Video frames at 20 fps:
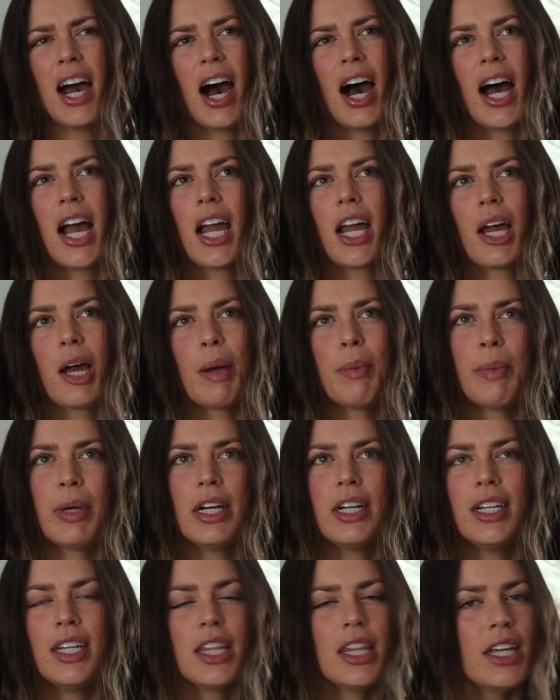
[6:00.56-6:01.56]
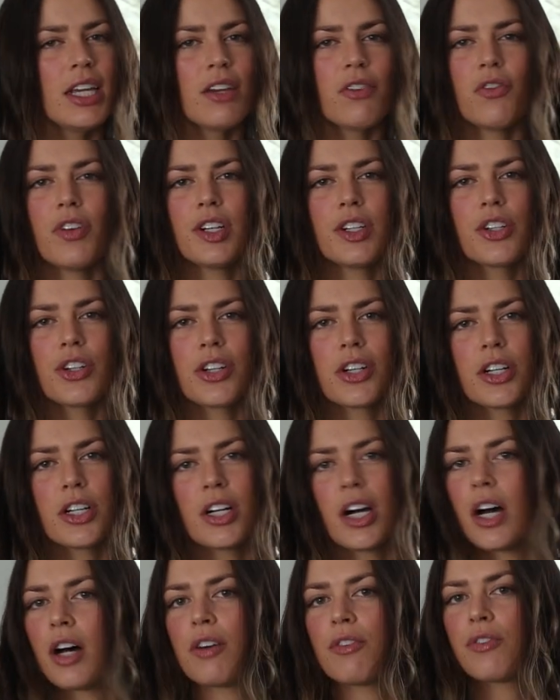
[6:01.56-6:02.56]
I am the inventor
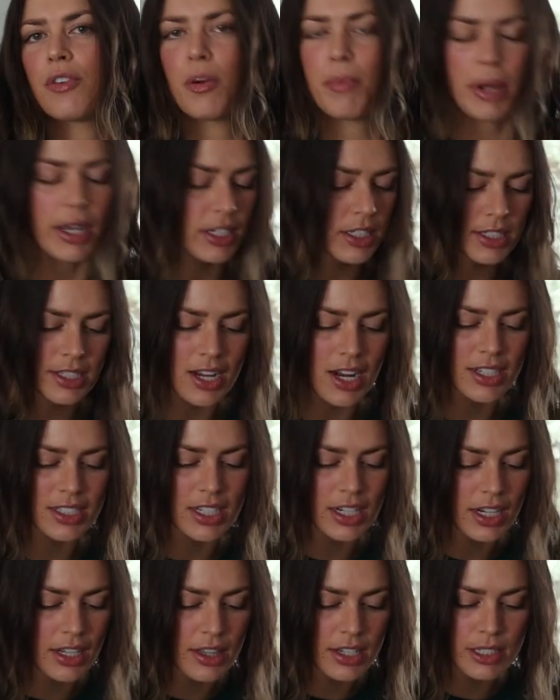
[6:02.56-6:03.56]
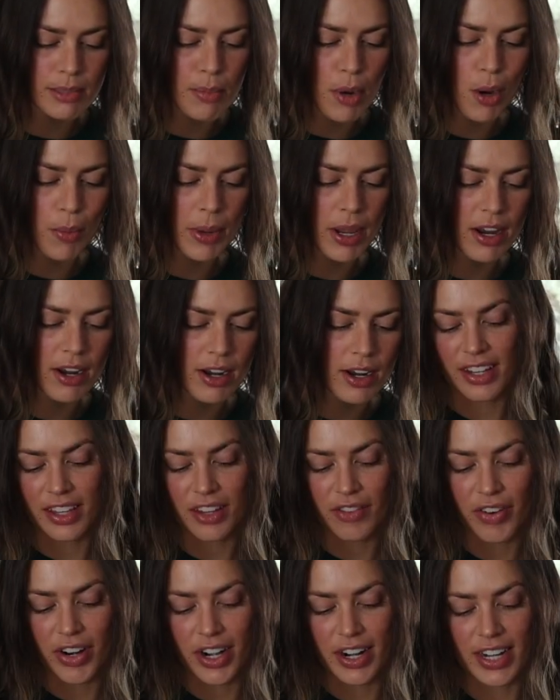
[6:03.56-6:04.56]
of romanticizing in this moment. Then
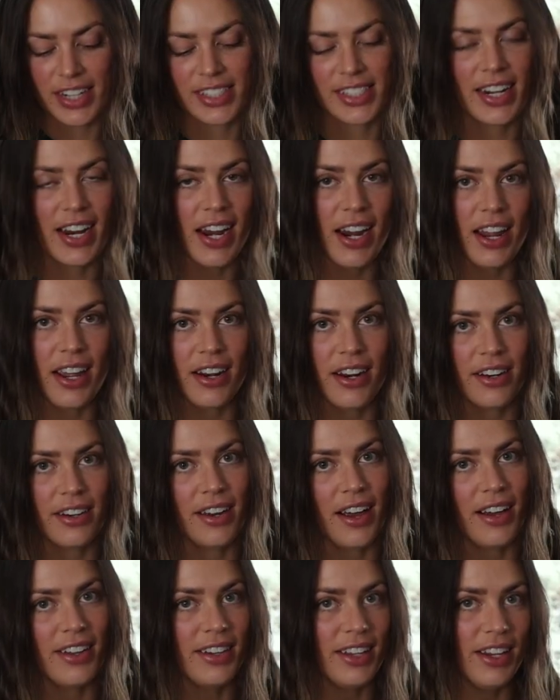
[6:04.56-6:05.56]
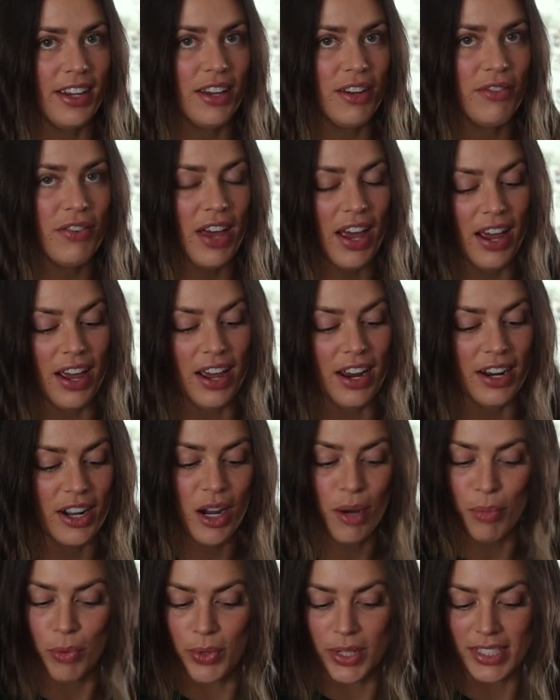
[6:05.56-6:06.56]
the very next day, Kenna and I leave, and a
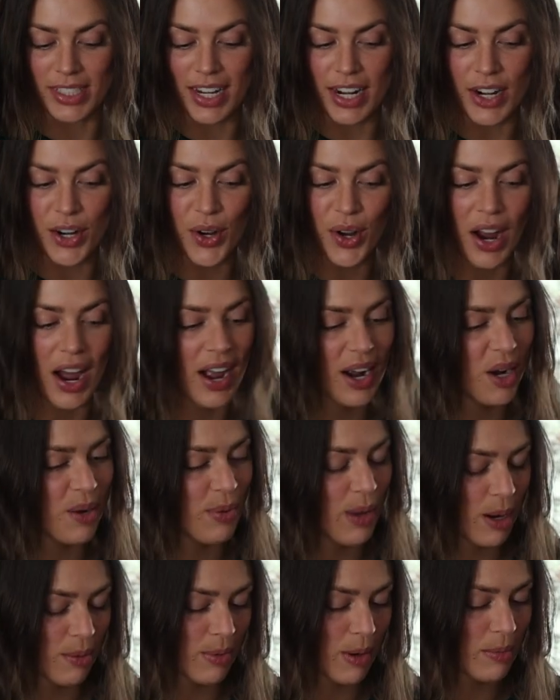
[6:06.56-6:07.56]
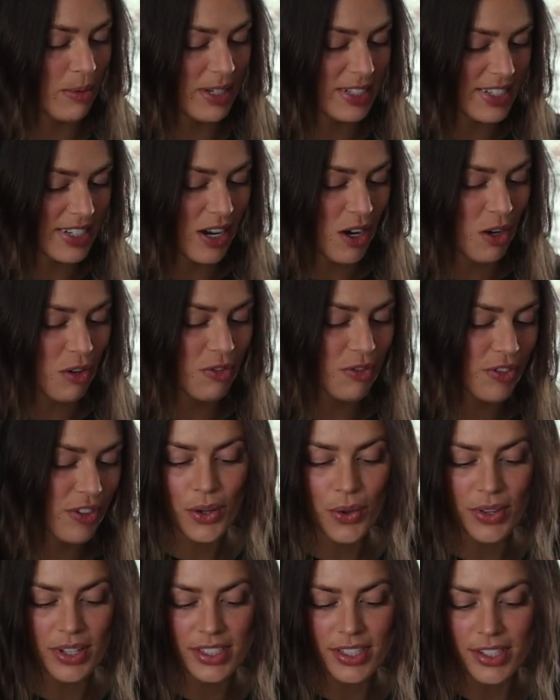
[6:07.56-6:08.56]
couple weeks later, I go back by myself.
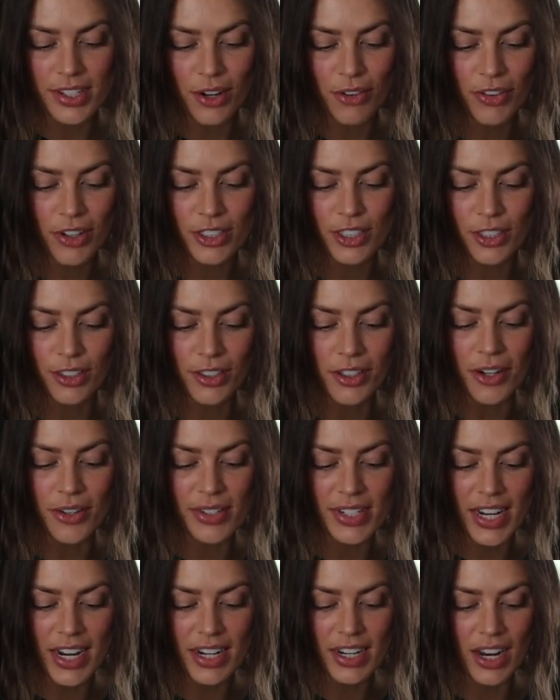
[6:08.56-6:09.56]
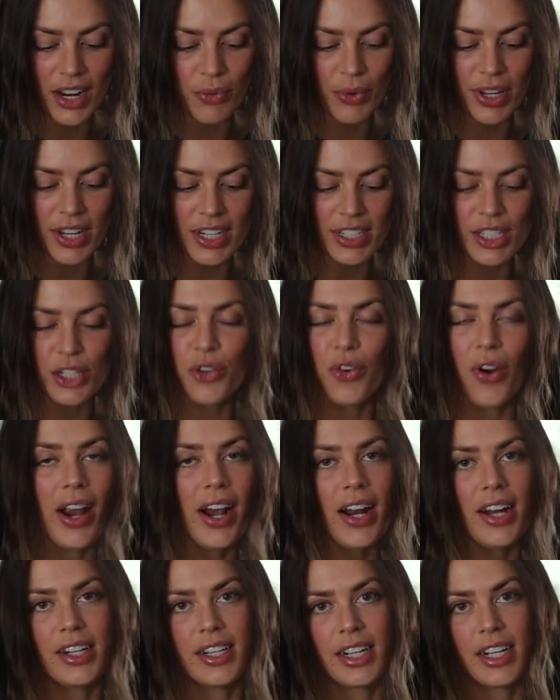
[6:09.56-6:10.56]
So this is our first alone date, and we think it's a
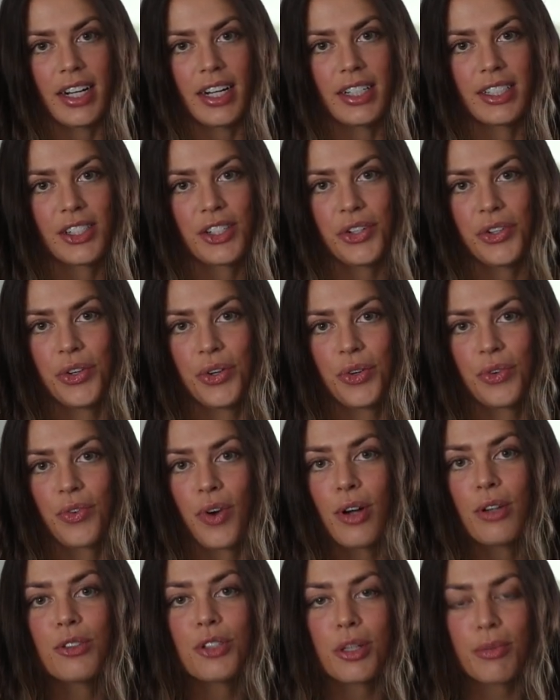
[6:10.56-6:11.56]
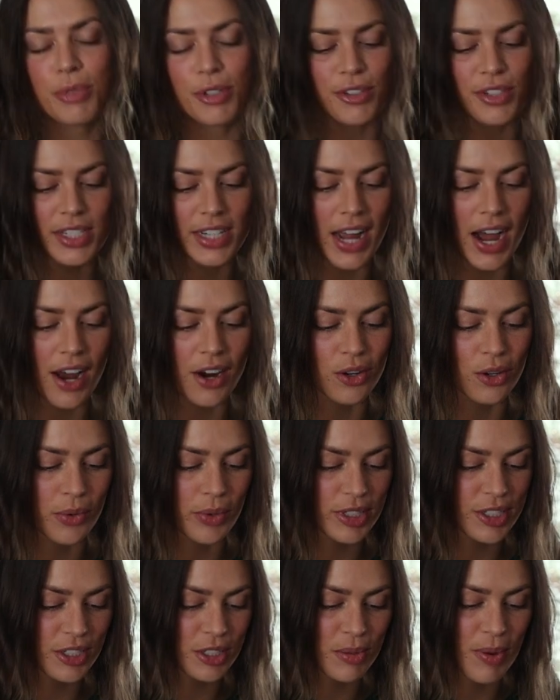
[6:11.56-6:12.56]
great idea to road trip to Seattle,
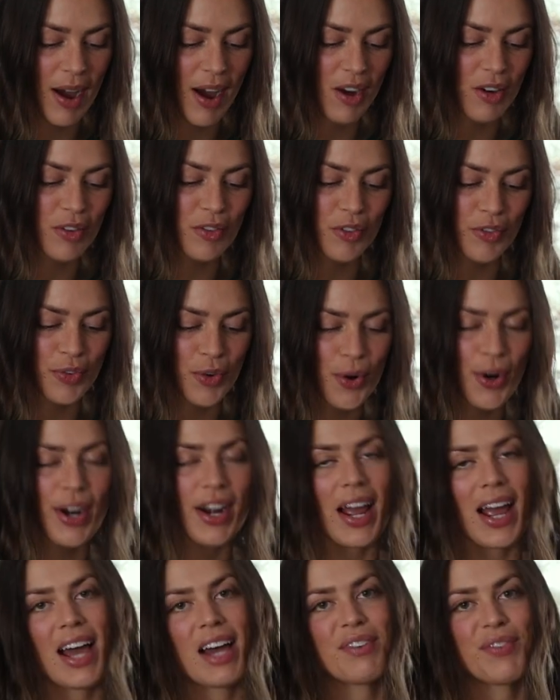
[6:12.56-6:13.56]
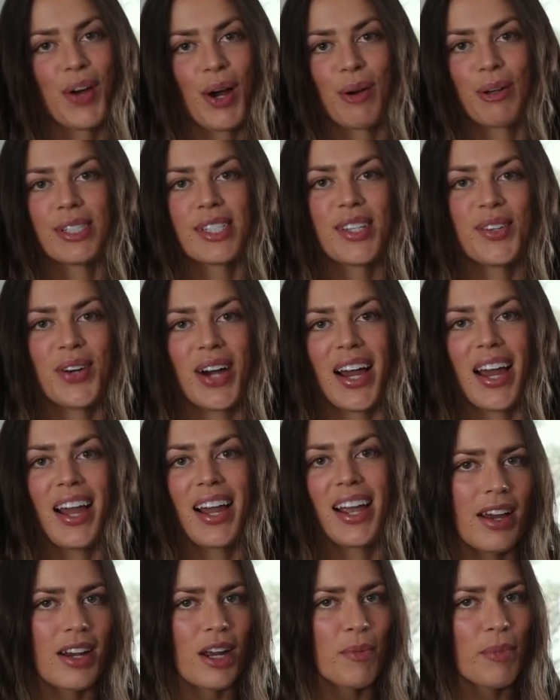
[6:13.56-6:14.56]
which is about 4.5 hours away.
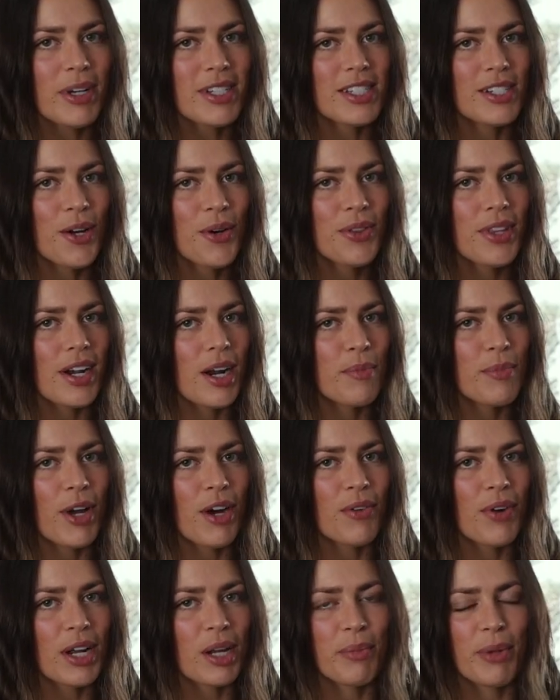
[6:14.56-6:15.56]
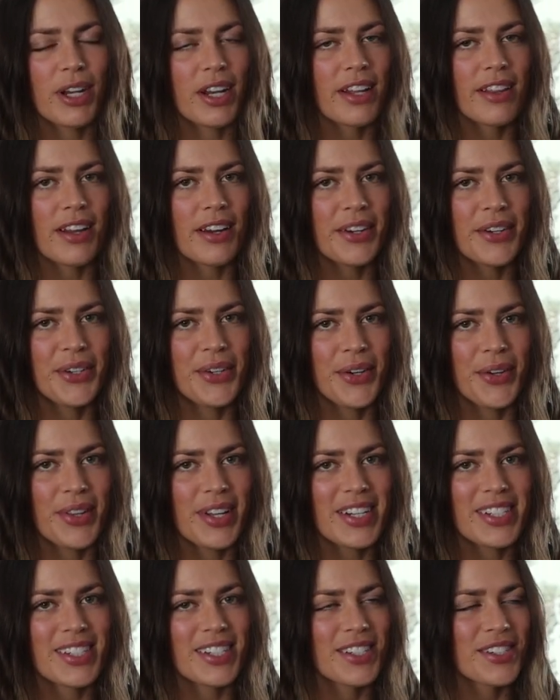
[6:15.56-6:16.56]
And I must note that I'm not recommending that you do
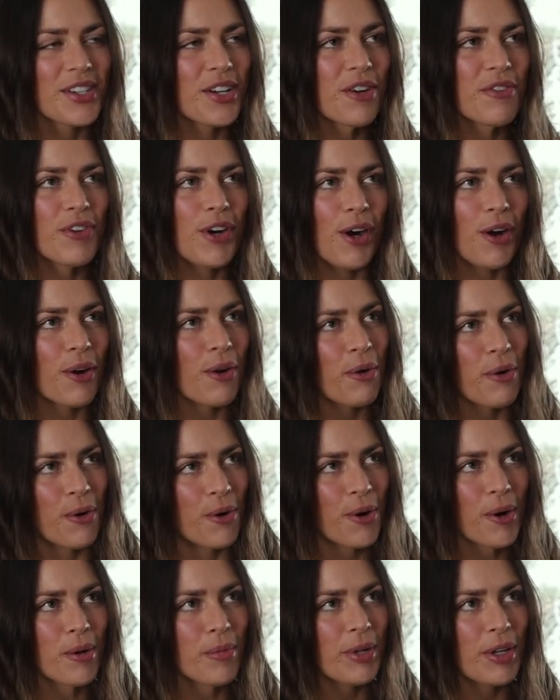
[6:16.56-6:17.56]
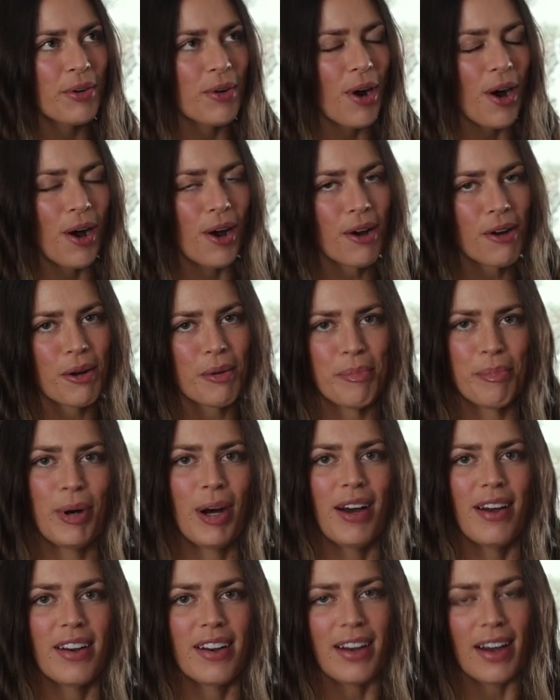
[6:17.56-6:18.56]
this. This could have gone horribly wrong,
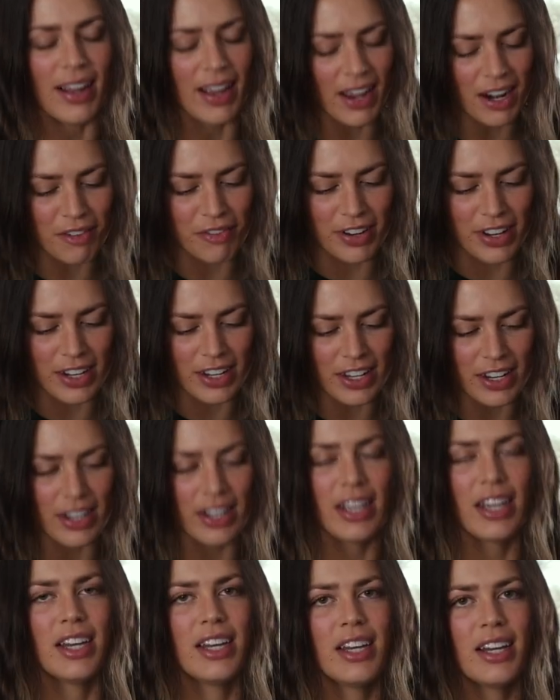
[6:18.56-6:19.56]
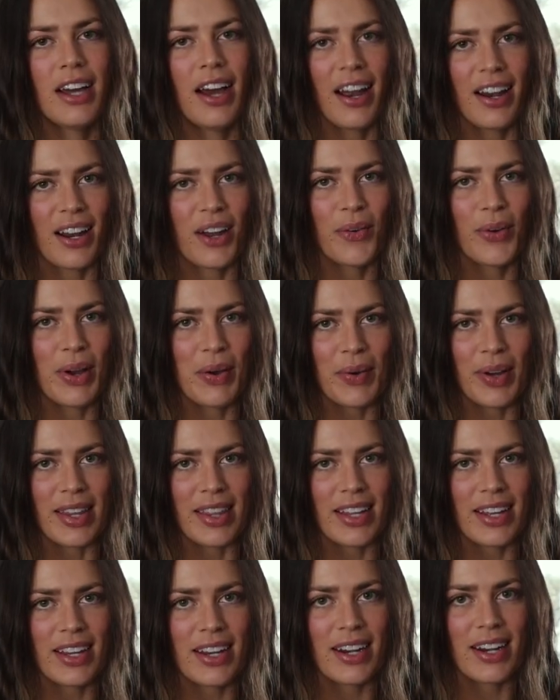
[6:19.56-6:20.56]
but I had a feeling, and I went
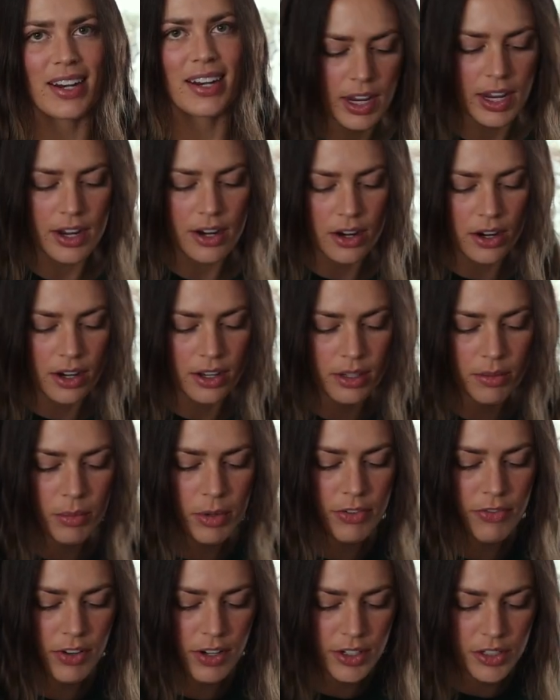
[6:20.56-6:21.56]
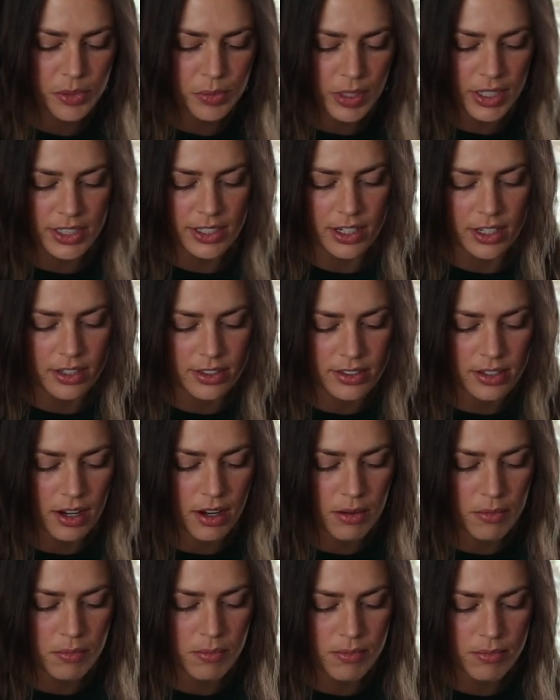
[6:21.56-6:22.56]
with it. Hang on, let me finish mixing this
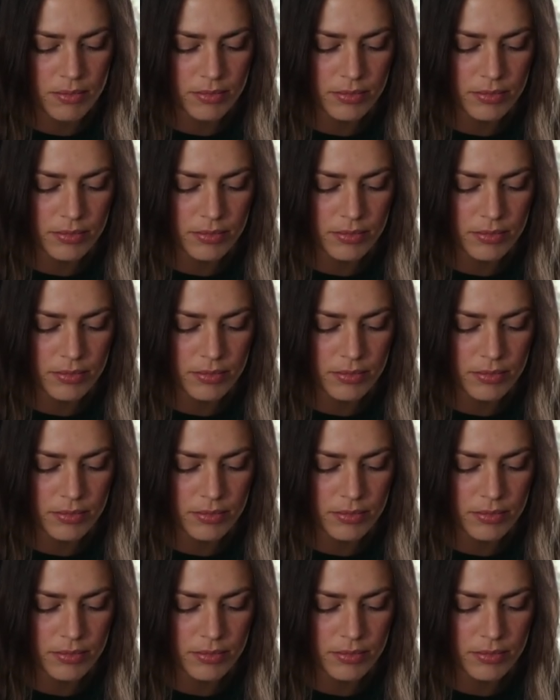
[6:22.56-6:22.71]
up.